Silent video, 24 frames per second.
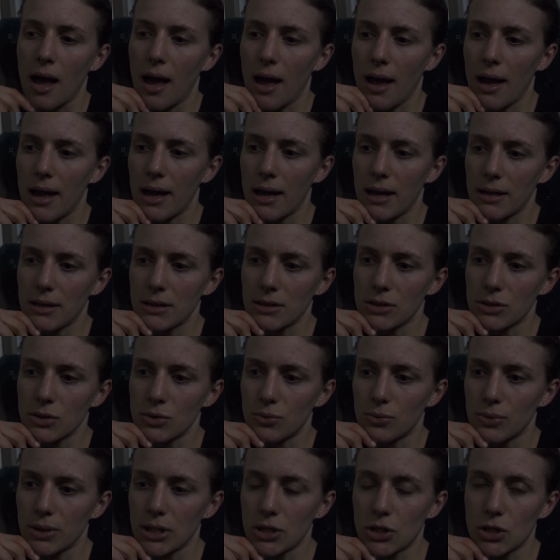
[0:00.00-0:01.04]
and
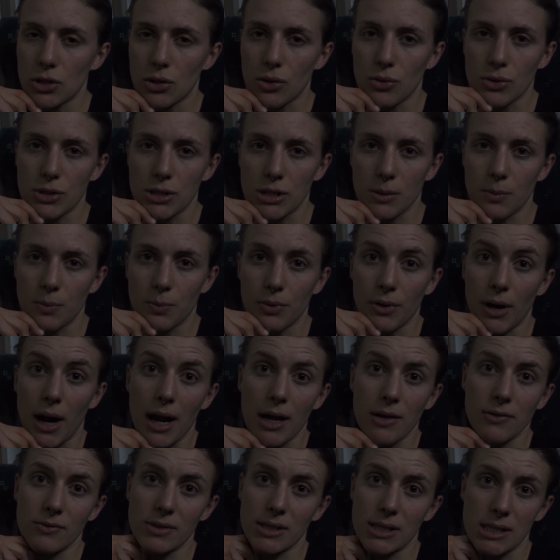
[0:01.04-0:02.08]
we chose the
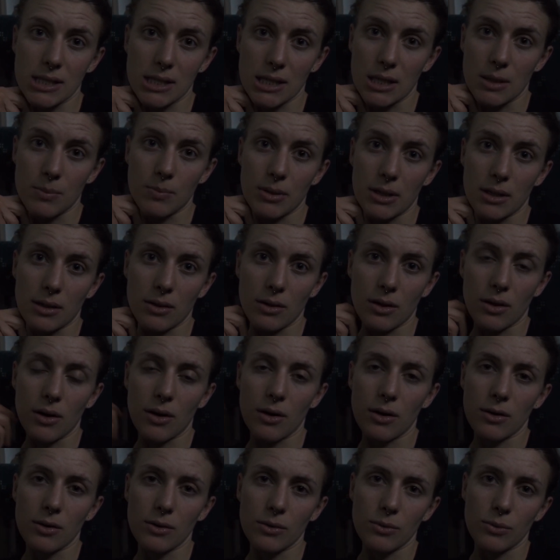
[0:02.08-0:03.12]
private sleeping
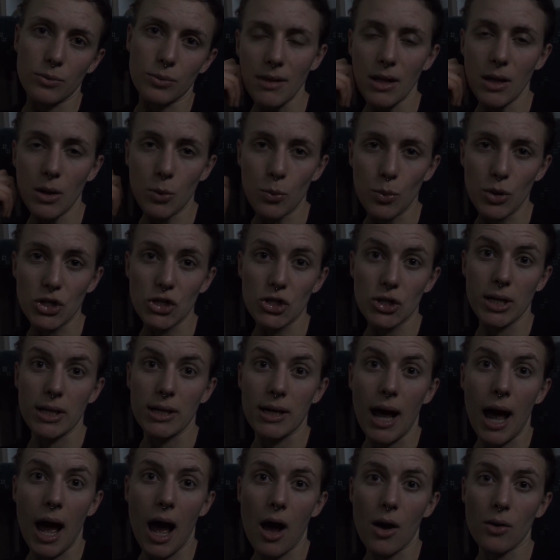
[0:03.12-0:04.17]
car, which
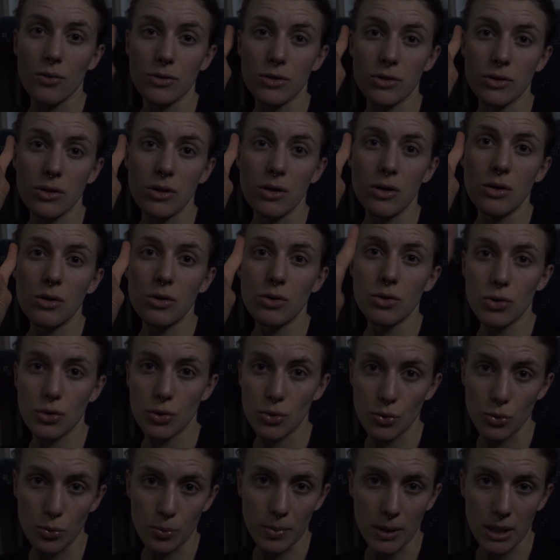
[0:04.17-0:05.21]
can house
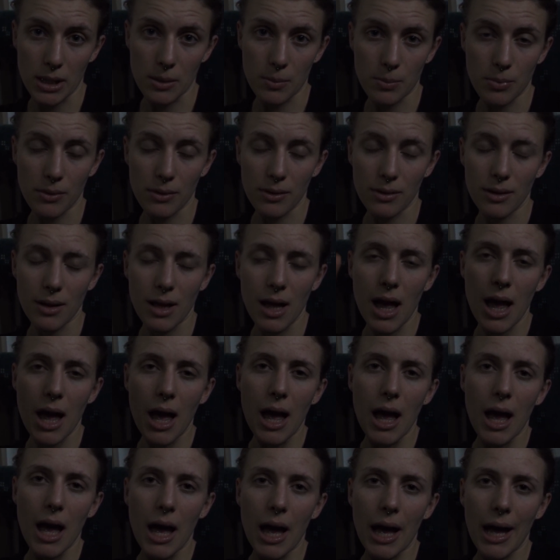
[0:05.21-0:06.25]
two people.
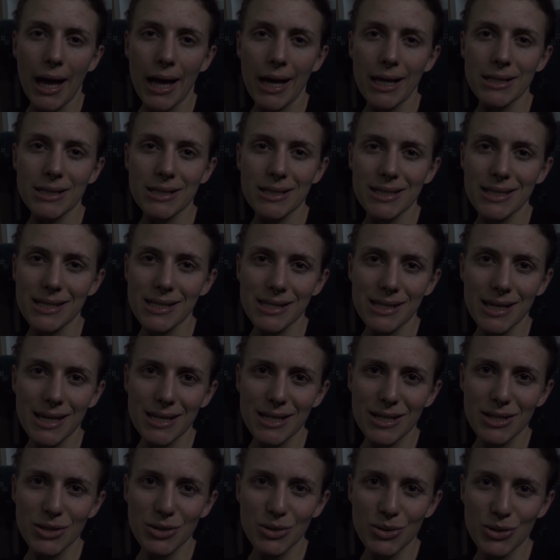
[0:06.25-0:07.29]
And I
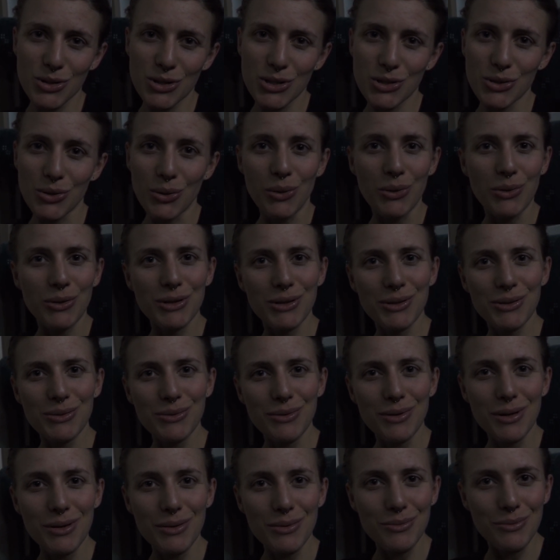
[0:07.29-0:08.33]
decided to show
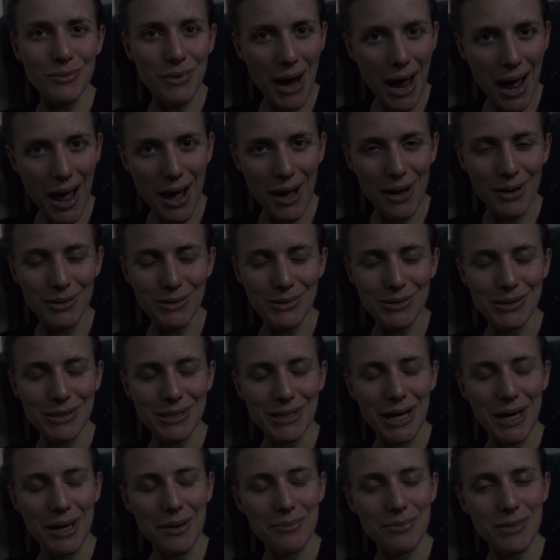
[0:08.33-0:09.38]
you
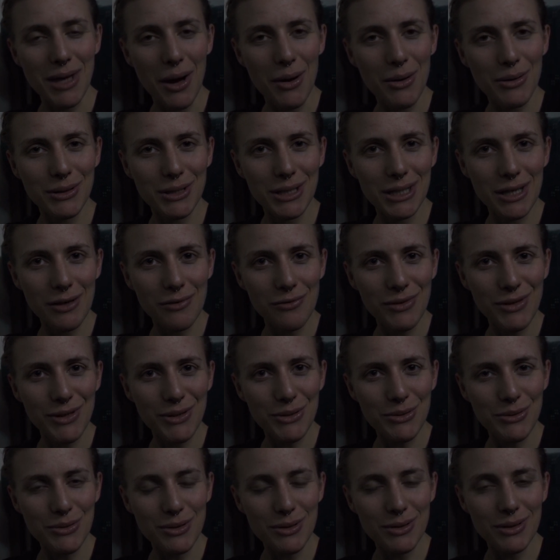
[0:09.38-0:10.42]
around. I'm now gonna give
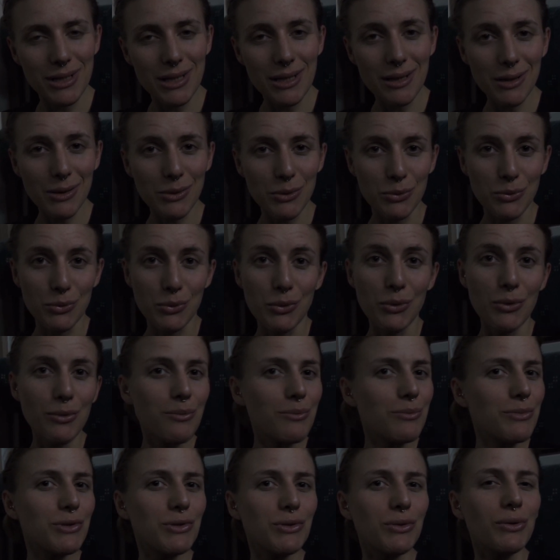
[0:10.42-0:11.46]
you a little
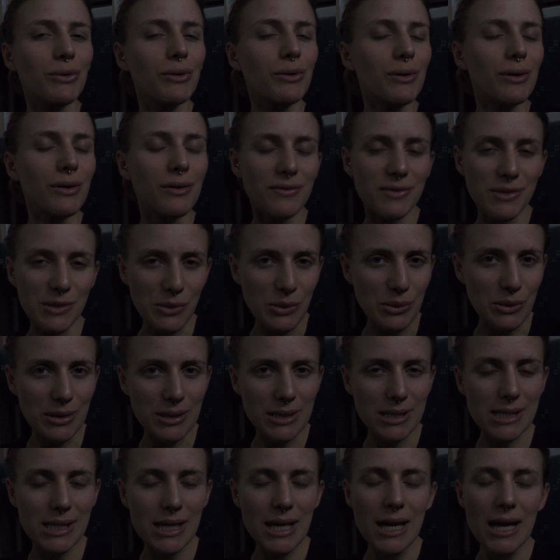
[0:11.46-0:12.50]
room tour of
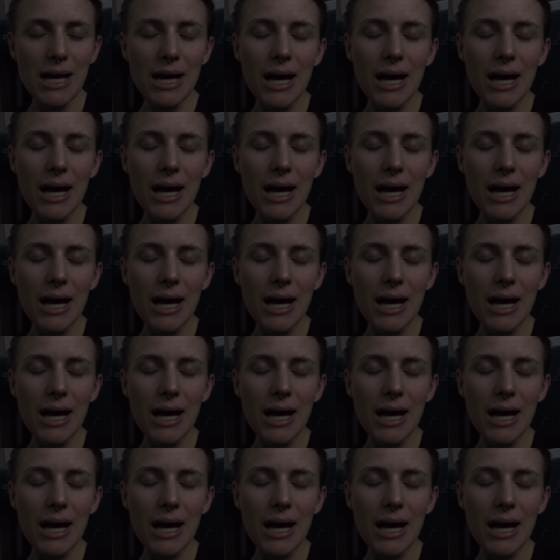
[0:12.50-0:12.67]
sorts.